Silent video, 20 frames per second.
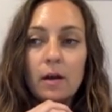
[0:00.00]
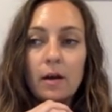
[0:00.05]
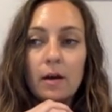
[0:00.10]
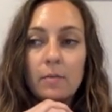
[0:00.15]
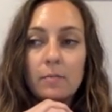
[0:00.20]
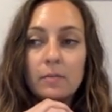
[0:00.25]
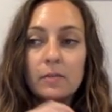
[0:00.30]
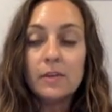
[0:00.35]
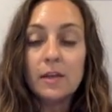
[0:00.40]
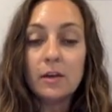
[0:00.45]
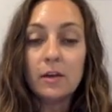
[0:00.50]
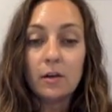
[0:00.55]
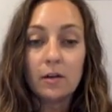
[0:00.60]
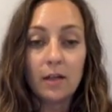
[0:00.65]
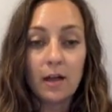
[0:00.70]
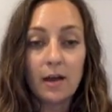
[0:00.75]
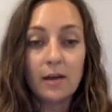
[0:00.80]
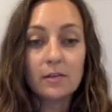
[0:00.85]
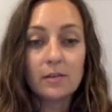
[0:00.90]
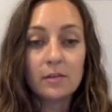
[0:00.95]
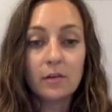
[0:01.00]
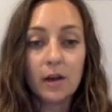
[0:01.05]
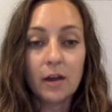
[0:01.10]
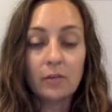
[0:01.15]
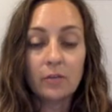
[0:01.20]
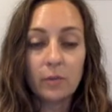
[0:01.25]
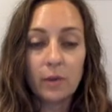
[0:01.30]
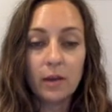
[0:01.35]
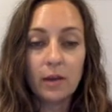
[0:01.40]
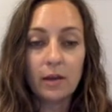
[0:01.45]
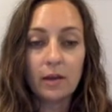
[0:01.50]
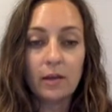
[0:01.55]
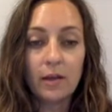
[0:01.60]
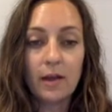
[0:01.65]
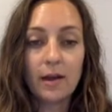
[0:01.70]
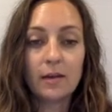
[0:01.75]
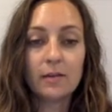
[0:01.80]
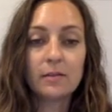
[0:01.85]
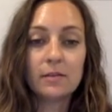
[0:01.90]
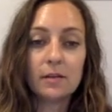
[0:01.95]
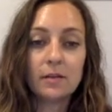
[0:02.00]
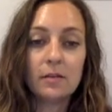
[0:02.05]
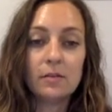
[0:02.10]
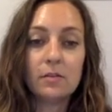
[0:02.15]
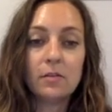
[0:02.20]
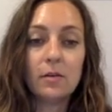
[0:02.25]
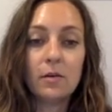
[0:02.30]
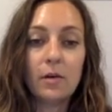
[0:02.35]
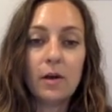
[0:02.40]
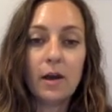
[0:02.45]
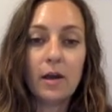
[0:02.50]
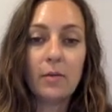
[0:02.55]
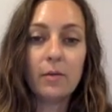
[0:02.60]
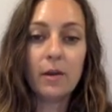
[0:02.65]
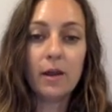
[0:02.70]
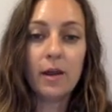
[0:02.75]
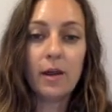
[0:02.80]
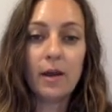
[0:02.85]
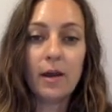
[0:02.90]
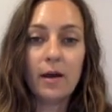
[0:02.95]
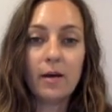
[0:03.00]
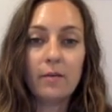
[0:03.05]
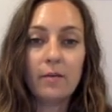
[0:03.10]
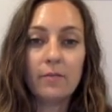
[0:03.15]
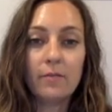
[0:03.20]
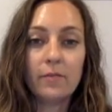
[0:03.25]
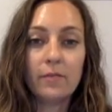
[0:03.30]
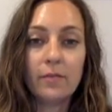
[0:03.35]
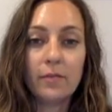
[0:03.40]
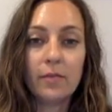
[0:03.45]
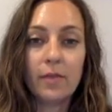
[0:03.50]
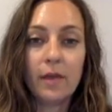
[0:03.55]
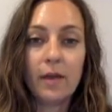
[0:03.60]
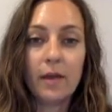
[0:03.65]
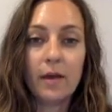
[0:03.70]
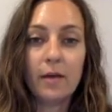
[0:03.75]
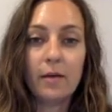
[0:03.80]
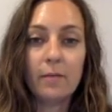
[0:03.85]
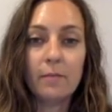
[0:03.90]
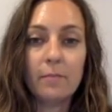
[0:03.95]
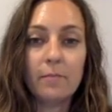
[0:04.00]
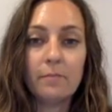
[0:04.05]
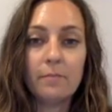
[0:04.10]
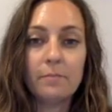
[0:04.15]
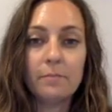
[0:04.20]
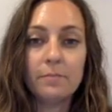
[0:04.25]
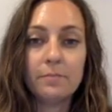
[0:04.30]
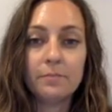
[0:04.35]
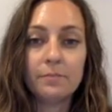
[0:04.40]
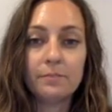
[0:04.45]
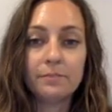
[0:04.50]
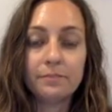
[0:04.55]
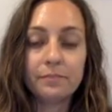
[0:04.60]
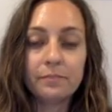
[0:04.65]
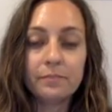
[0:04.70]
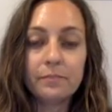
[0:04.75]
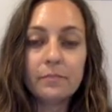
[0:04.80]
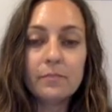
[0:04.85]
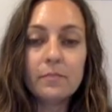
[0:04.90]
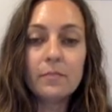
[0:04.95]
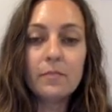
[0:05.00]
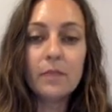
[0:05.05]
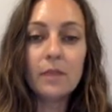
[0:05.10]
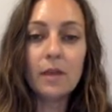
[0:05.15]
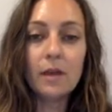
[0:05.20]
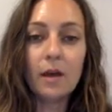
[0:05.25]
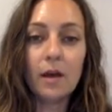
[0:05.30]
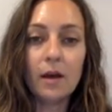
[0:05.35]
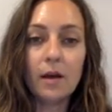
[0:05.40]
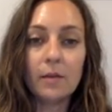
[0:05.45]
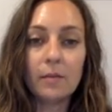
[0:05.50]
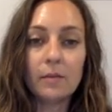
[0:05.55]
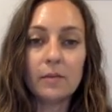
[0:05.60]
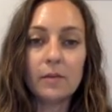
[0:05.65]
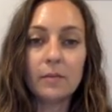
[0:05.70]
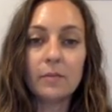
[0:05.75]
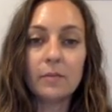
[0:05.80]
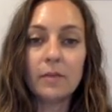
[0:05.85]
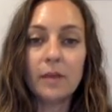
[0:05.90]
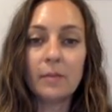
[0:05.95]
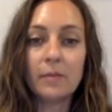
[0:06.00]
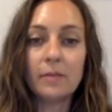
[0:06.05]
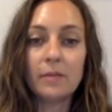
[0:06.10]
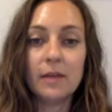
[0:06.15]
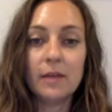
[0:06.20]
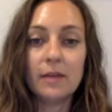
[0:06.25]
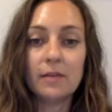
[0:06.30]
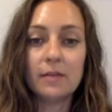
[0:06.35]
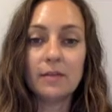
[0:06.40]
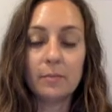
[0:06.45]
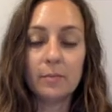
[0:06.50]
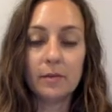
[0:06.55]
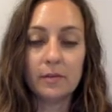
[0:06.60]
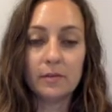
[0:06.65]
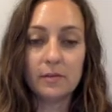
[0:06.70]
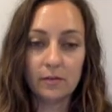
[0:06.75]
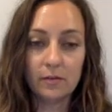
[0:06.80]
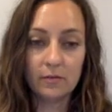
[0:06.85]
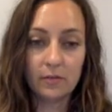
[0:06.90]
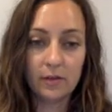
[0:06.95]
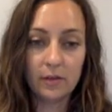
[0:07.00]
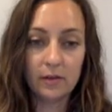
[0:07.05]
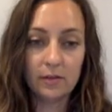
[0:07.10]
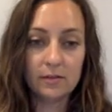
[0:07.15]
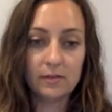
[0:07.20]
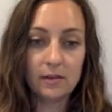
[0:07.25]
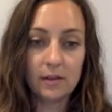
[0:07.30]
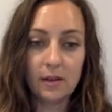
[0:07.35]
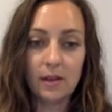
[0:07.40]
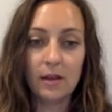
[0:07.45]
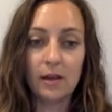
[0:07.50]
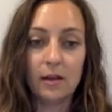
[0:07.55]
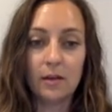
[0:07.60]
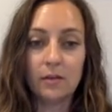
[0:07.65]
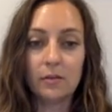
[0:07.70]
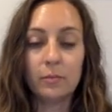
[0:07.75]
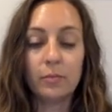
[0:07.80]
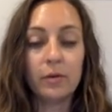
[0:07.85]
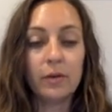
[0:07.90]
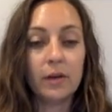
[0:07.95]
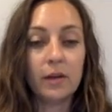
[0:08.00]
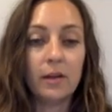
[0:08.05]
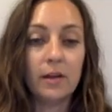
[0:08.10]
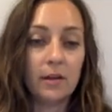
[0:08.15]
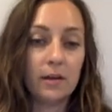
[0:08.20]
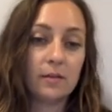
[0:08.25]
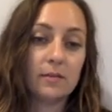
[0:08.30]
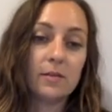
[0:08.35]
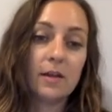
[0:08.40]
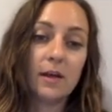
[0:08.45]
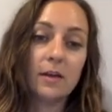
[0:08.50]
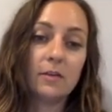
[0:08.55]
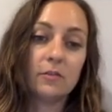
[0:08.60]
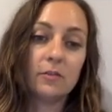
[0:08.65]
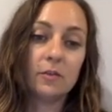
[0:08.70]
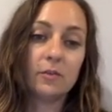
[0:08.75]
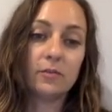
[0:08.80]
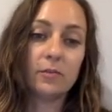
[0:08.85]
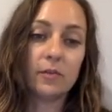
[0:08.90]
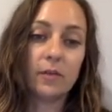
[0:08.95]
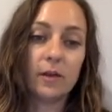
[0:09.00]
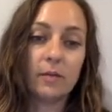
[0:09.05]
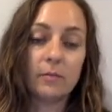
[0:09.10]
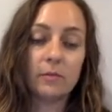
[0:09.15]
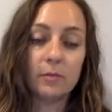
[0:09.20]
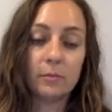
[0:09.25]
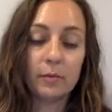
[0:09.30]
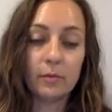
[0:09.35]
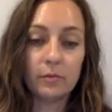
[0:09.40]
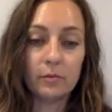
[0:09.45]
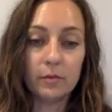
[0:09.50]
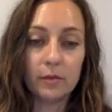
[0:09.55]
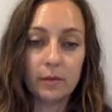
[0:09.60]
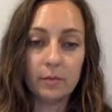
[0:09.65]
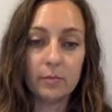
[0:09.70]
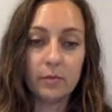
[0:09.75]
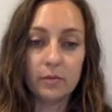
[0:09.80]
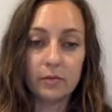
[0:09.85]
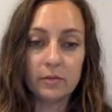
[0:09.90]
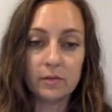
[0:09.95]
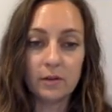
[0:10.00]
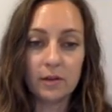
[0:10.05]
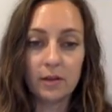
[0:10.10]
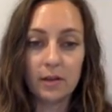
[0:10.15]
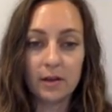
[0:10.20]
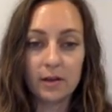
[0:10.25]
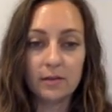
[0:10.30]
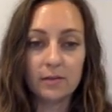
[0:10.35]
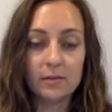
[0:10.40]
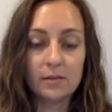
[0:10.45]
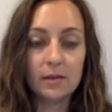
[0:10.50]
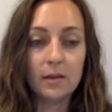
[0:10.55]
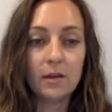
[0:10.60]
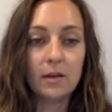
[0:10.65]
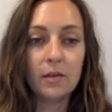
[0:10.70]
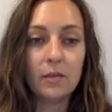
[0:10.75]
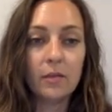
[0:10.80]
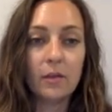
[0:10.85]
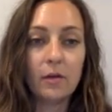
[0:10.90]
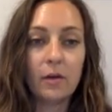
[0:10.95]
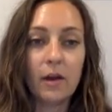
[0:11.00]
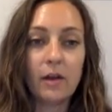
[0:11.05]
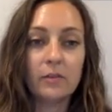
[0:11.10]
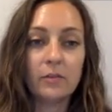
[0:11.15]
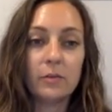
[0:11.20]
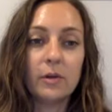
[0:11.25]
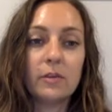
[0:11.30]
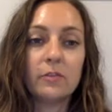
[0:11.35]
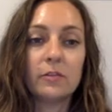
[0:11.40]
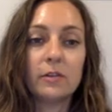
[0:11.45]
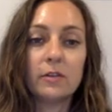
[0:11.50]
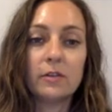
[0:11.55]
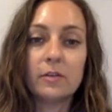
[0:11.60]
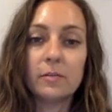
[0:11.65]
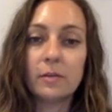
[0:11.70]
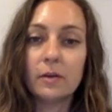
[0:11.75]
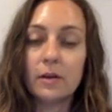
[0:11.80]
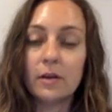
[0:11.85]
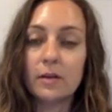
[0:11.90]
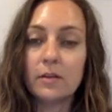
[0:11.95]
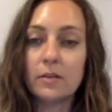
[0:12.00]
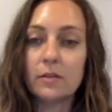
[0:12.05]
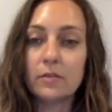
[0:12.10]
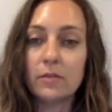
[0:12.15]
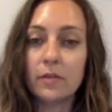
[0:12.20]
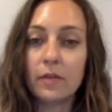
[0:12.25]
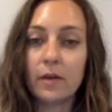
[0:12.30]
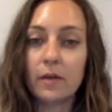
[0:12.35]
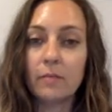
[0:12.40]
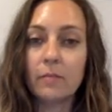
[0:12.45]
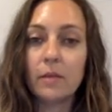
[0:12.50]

senior class, graduating class, and so I would have them sometimes take snippets of this and put it in a slideshow for them to really personalize the graduation experience for them,